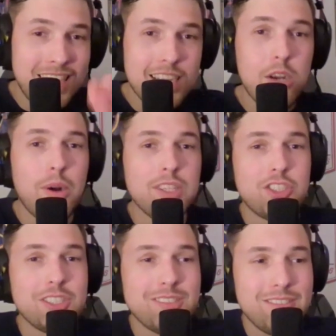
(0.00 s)
Second
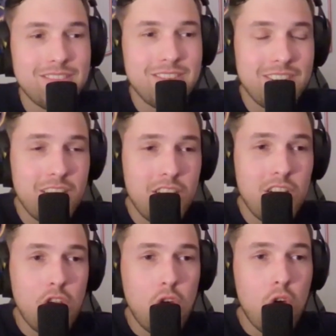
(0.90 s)
question.
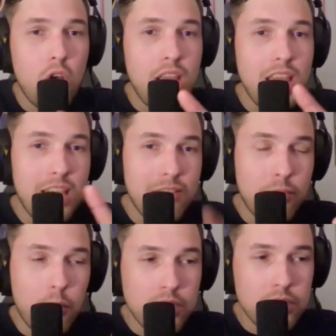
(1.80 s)
If
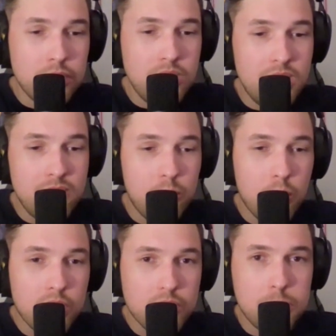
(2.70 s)
one of
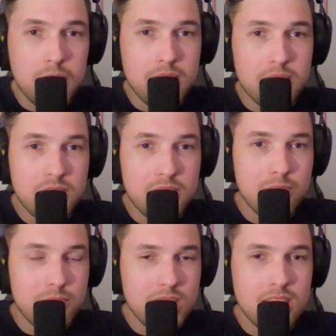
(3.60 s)
those players,
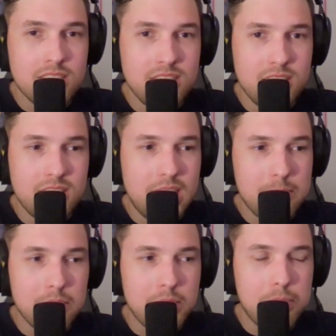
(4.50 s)
like let's say the top
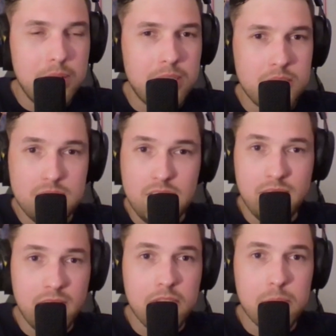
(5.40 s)
three players that
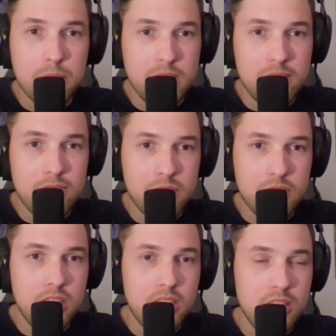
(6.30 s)
have ever played for
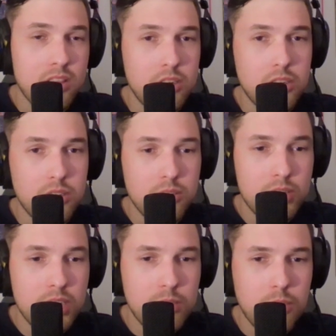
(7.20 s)
the Thunder,
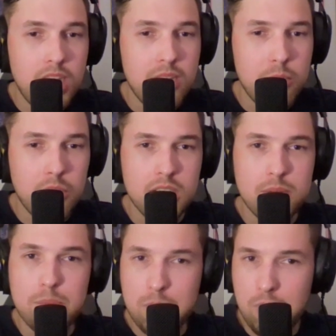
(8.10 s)
right? We're gonna
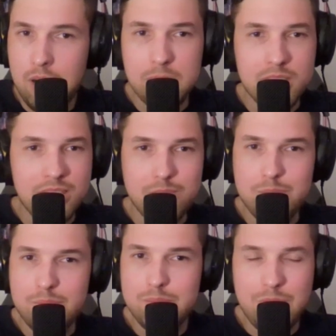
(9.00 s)
probably
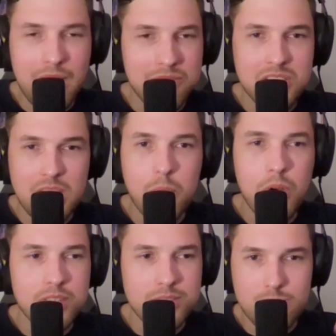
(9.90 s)
have the same
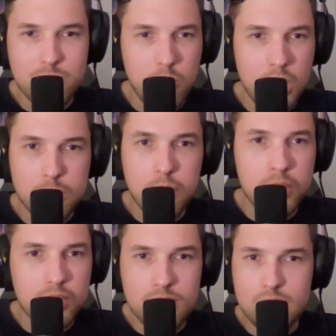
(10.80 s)
ones,
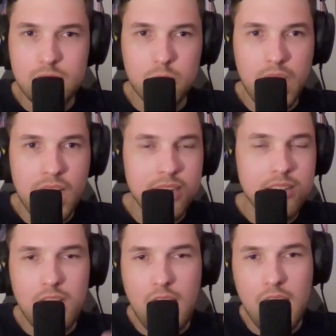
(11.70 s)
Westbrook, Durant,
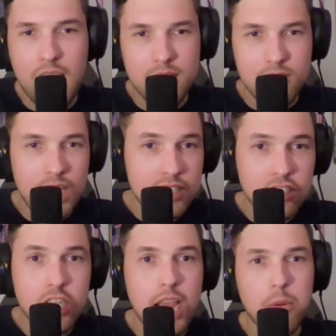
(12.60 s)
and
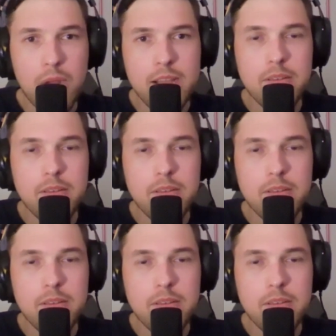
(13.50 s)
SGA, right?